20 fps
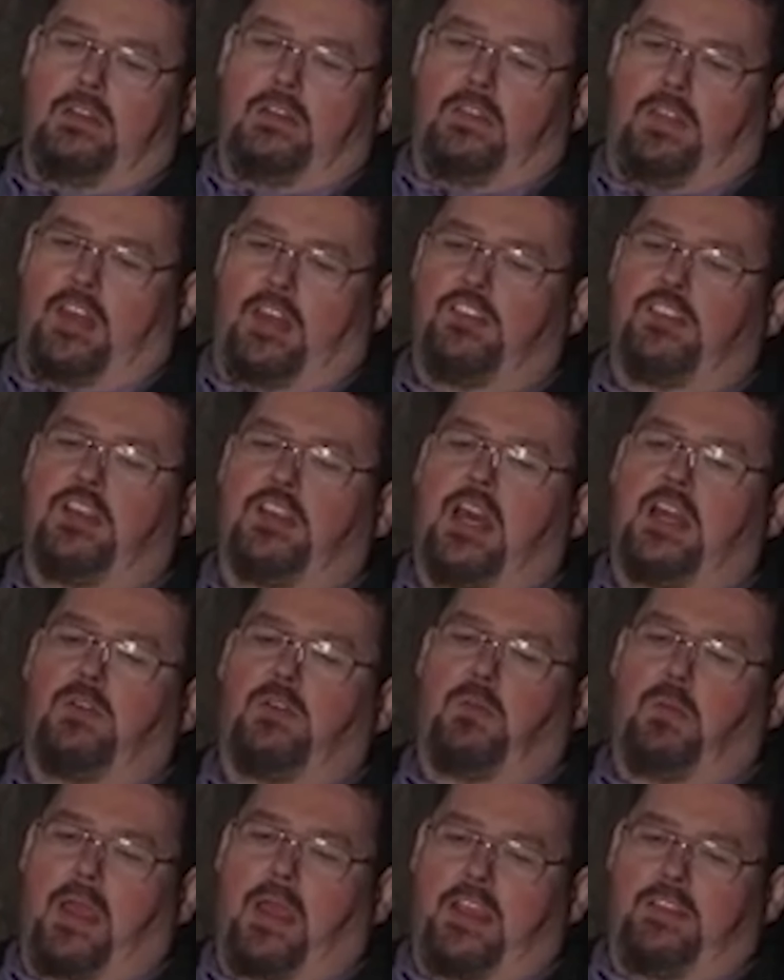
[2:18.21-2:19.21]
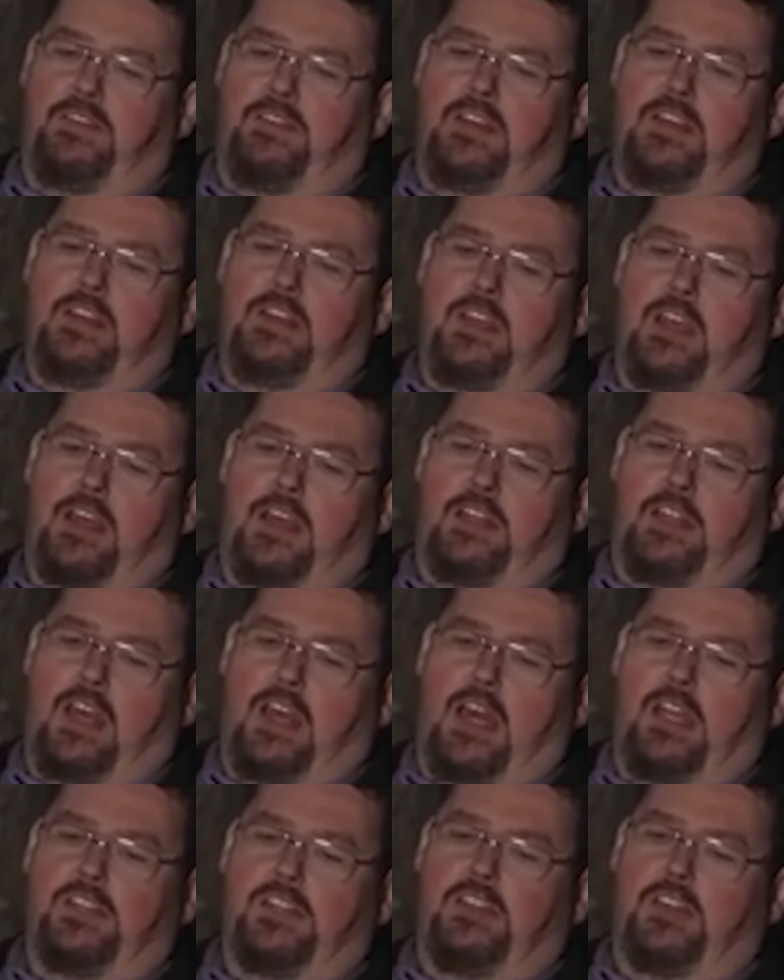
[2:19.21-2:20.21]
things are kind of wavy and kind of